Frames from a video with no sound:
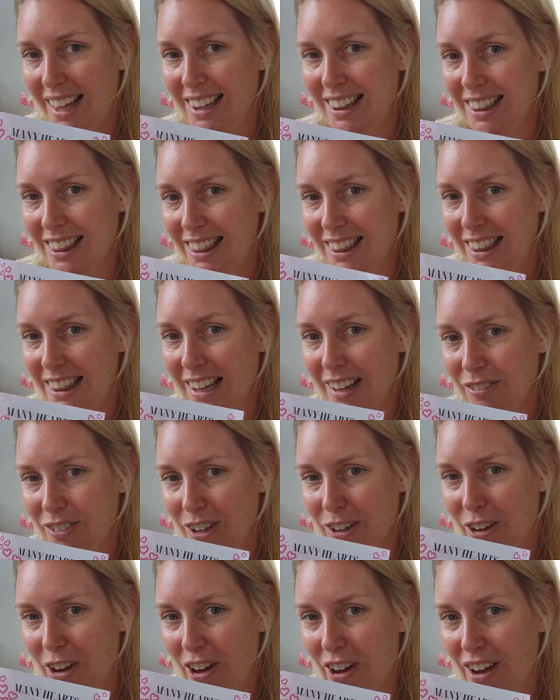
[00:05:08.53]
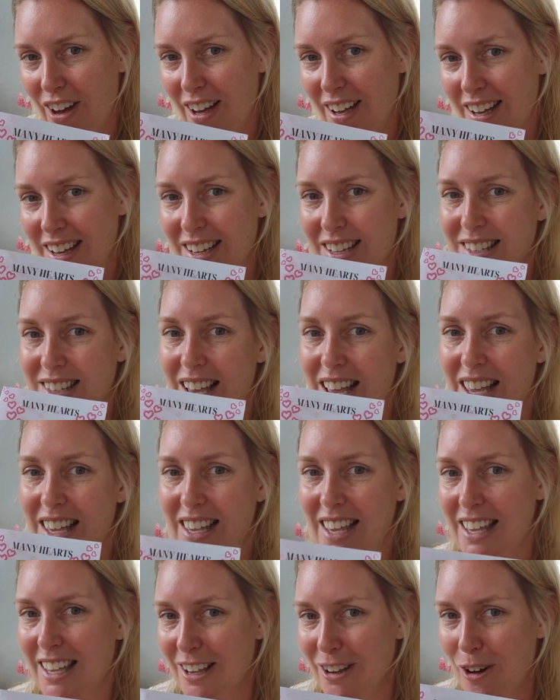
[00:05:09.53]
Love you guys.
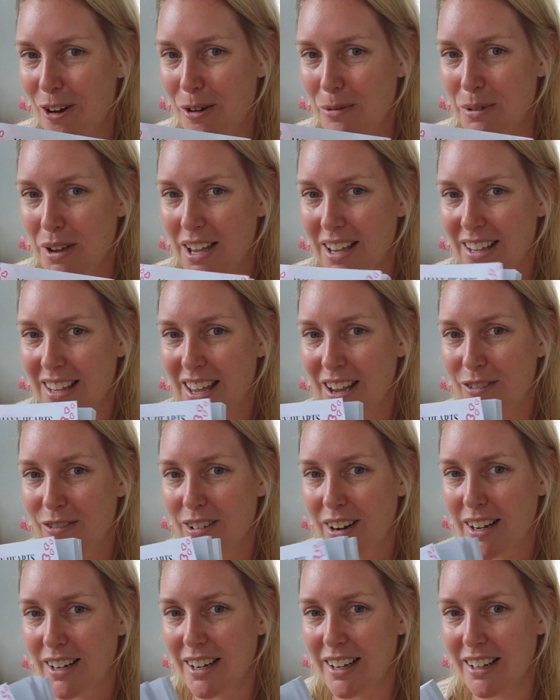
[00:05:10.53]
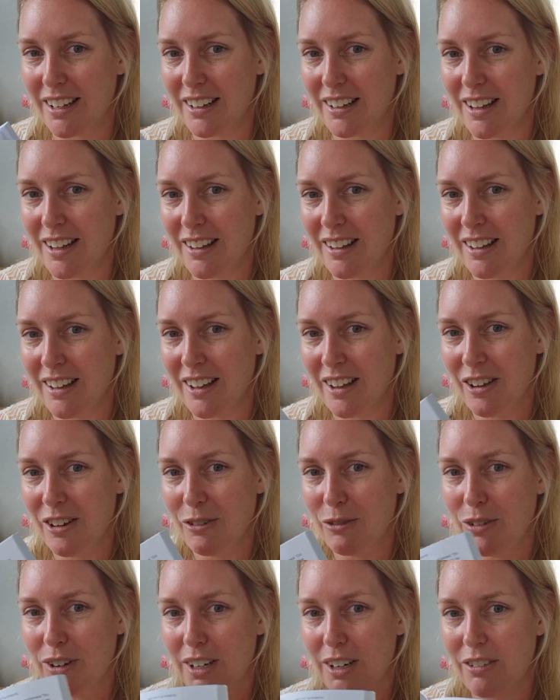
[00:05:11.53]
Get your coffee, get reading.
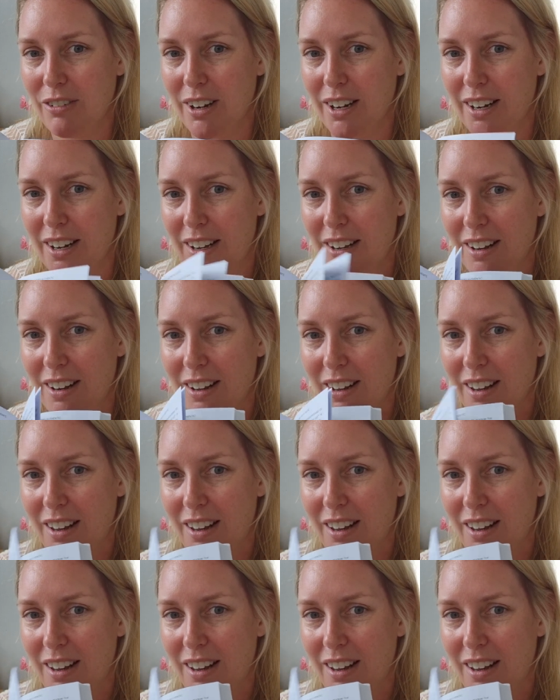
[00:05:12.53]
When you read it,